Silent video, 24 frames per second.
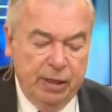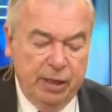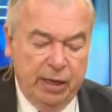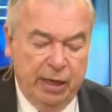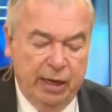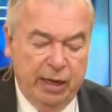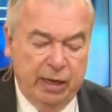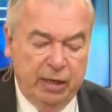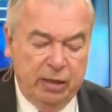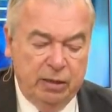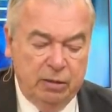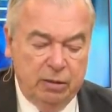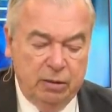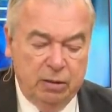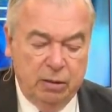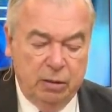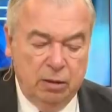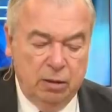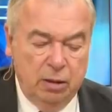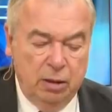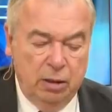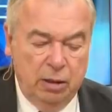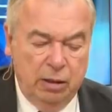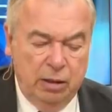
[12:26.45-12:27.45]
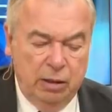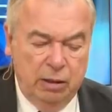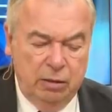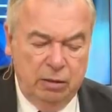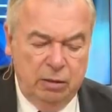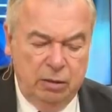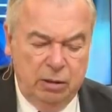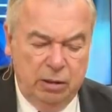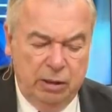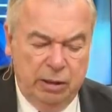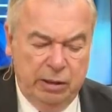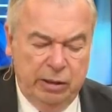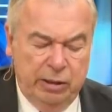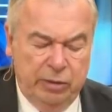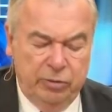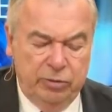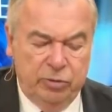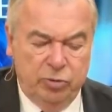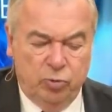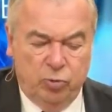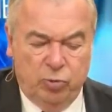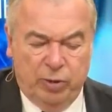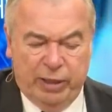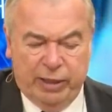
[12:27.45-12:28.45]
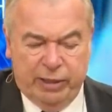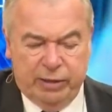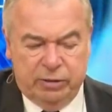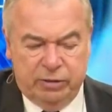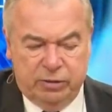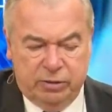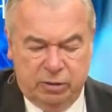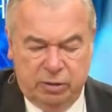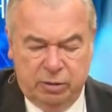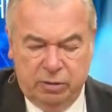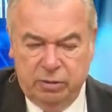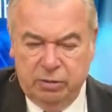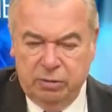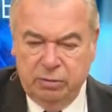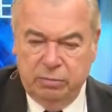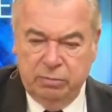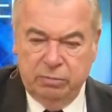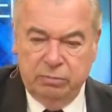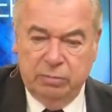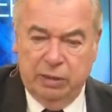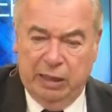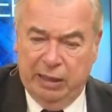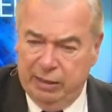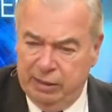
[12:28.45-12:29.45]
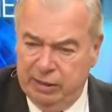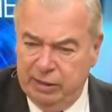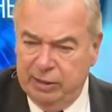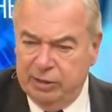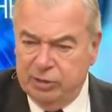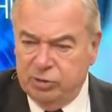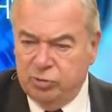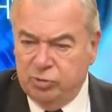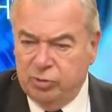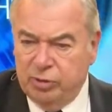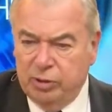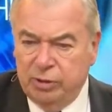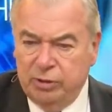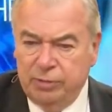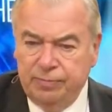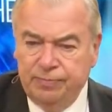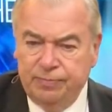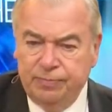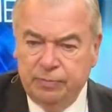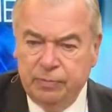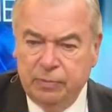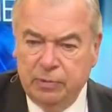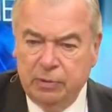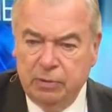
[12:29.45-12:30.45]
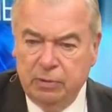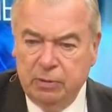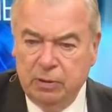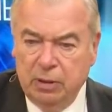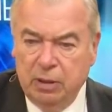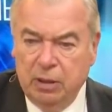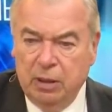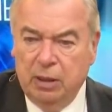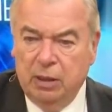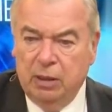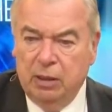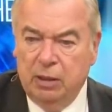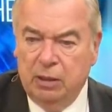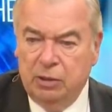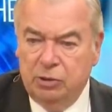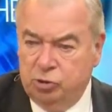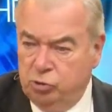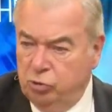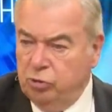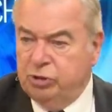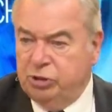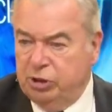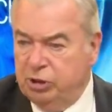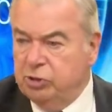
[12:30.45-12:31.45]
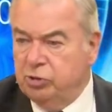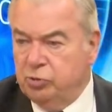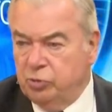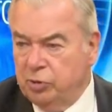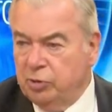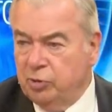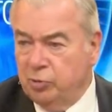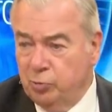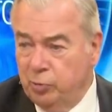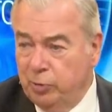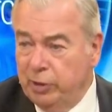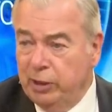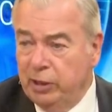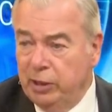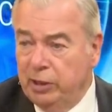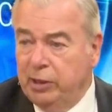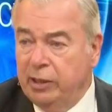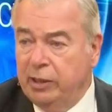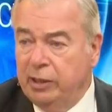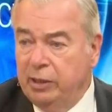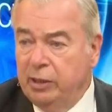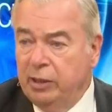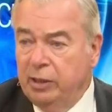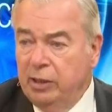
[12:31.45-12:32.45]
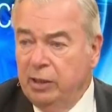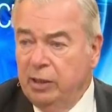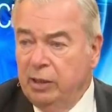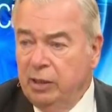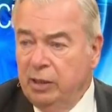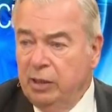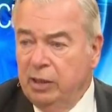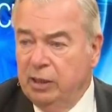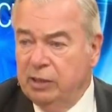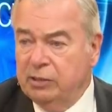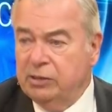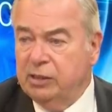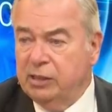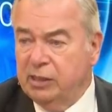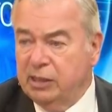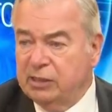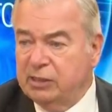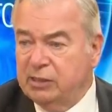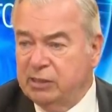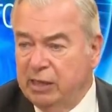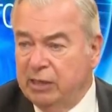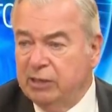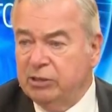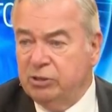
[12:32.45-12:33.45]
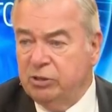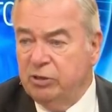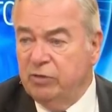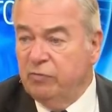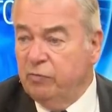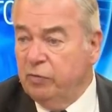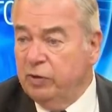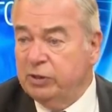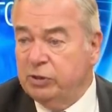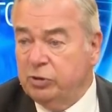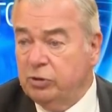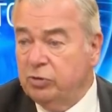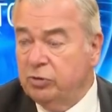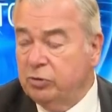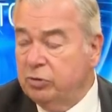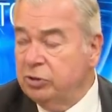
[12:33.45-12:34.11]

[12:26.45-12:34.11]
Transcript: And here in the West and in Israel, uh, Jewish Israel really is an extension of Western